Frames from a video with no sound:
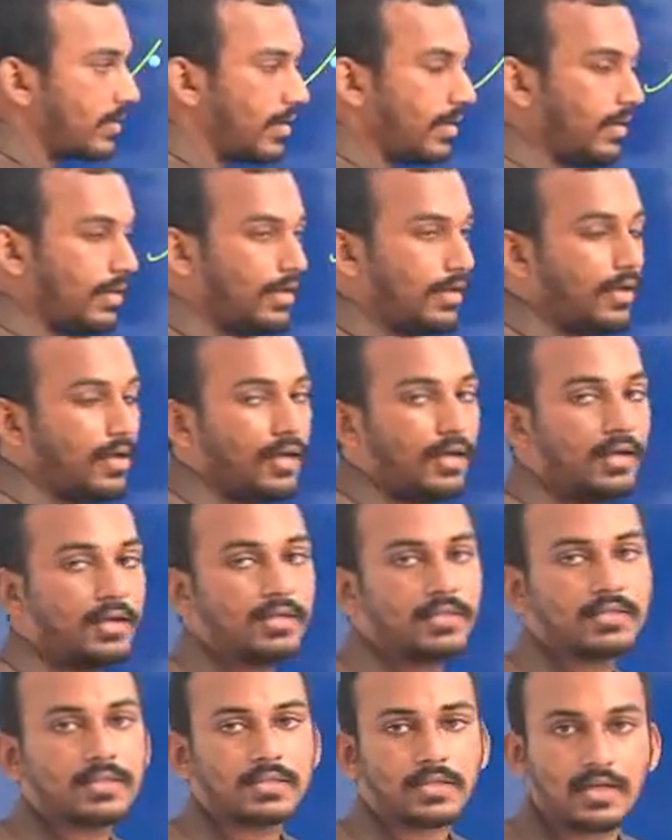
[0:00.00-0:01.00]
the
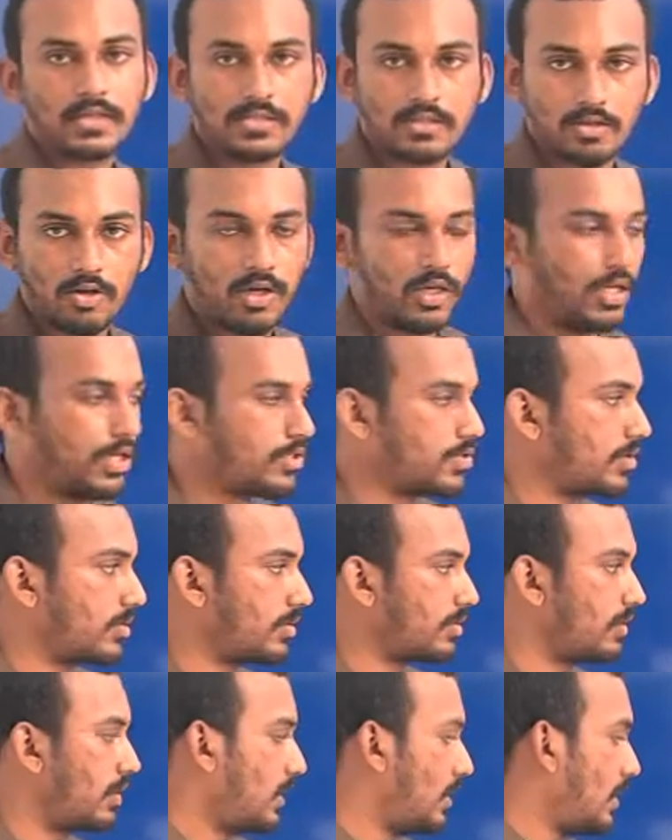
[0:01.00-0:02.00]

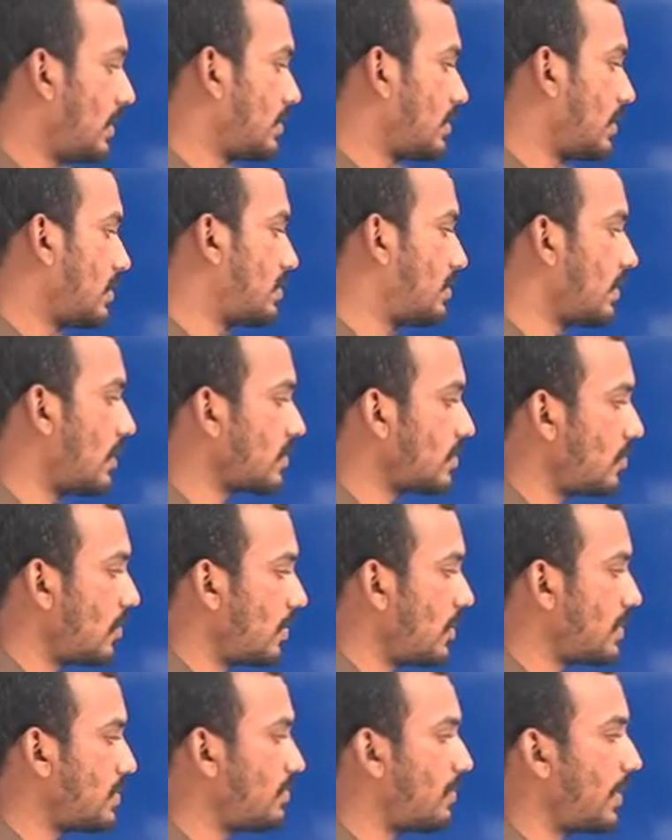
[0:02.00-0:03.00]
consolidation. A surcharge load
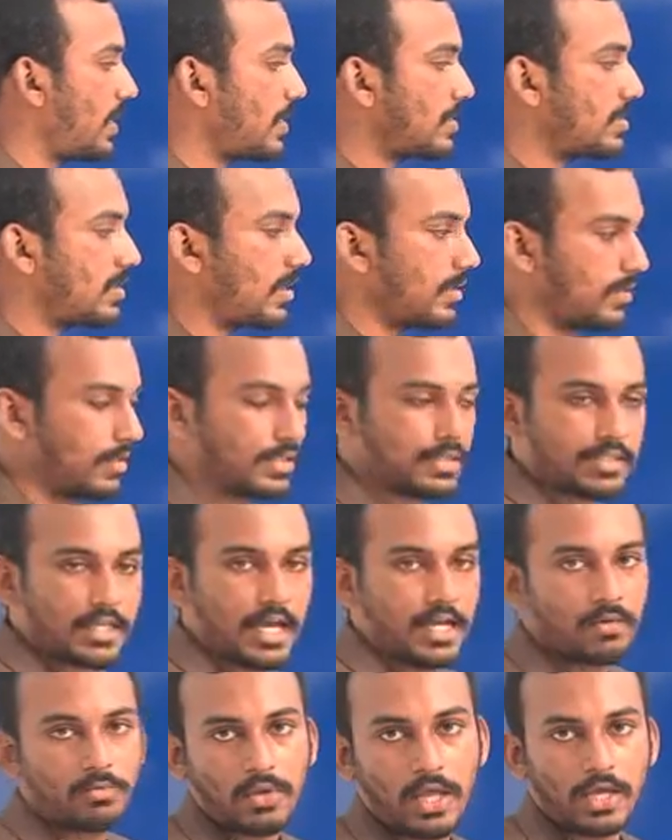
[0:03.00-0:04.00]
is placed on the
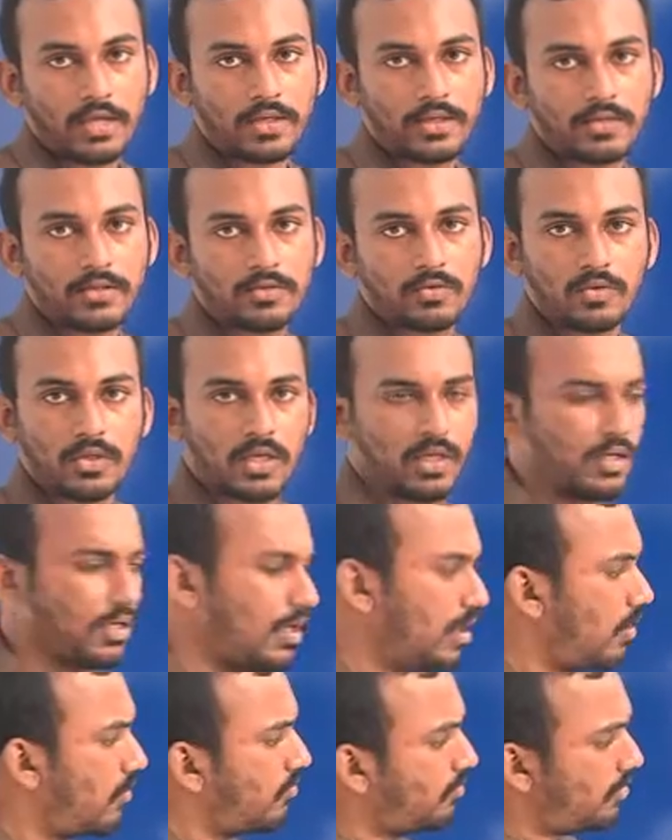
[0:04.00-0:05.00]
sand blanket. Okay,
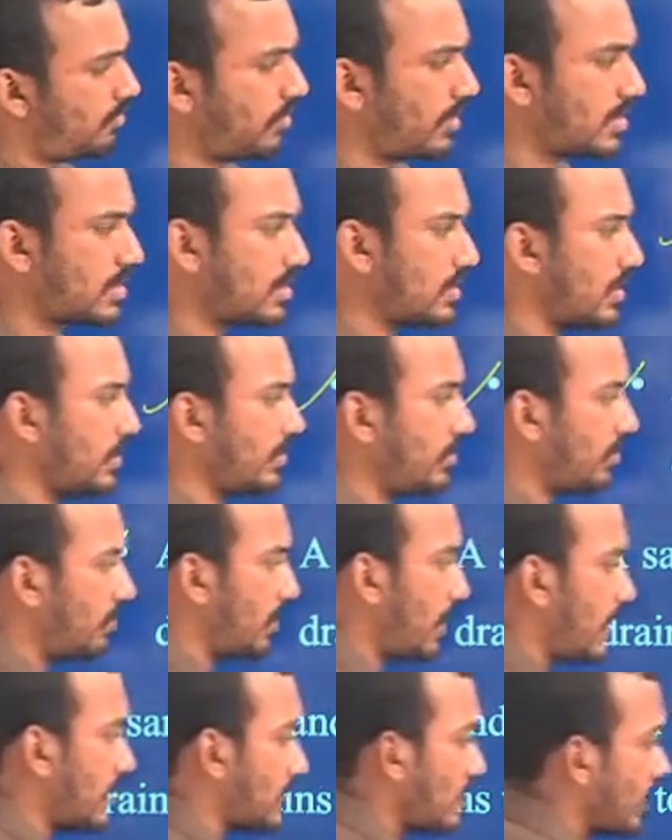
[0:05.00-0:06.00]
we must need to
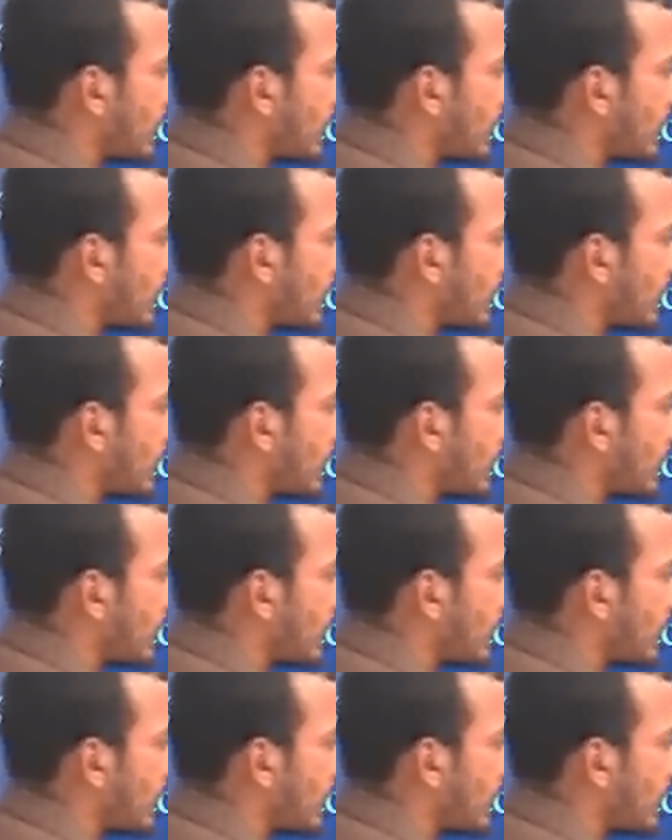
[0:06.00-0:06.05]
place